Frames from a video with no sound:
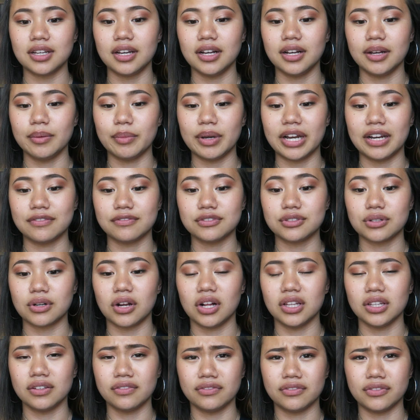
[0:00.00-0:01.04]
um, after
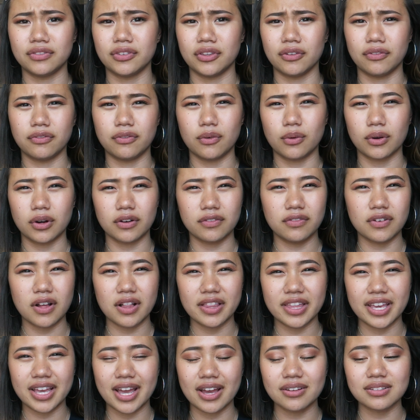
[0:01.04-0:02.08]
all of the four
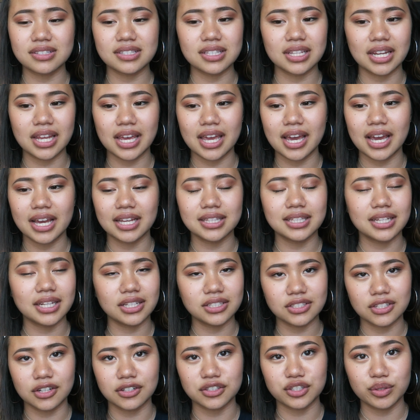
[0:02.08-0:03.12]
falling outs that I had that I
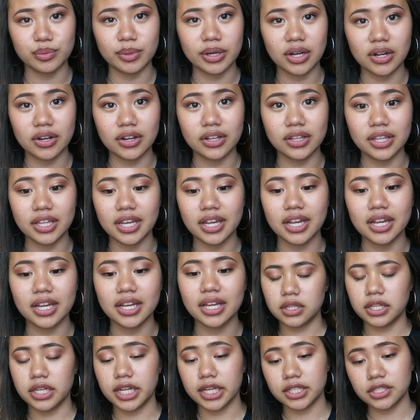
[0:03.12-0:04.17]
talked about earlier.
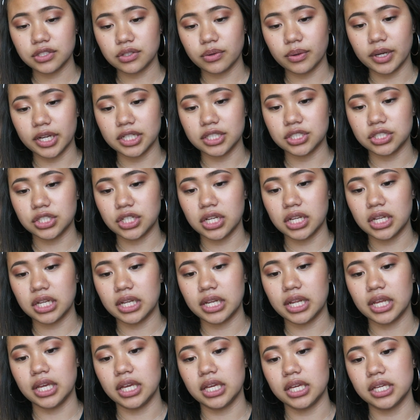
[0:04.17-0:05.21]
The next
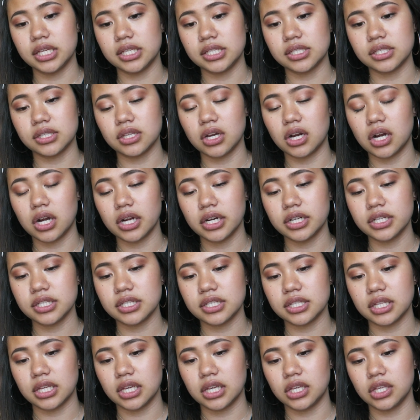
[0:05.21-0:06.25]
question is the
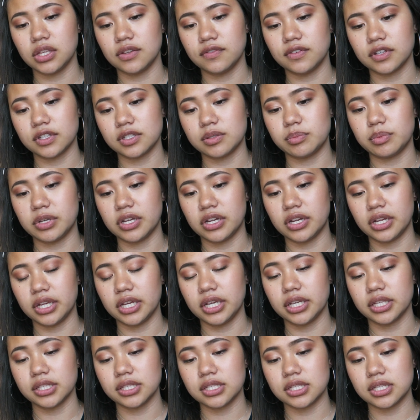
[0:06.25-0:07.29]
hardest thing you've
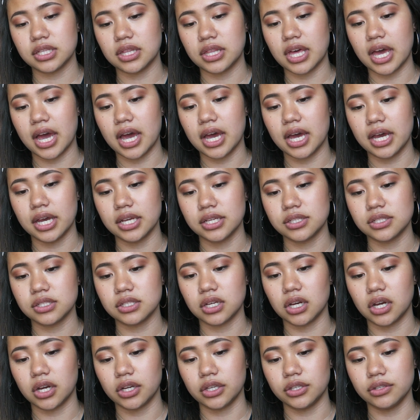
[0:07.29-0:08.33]
experienced that has
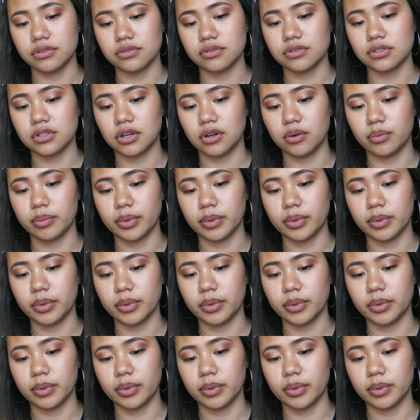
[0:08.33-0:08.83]
taught you so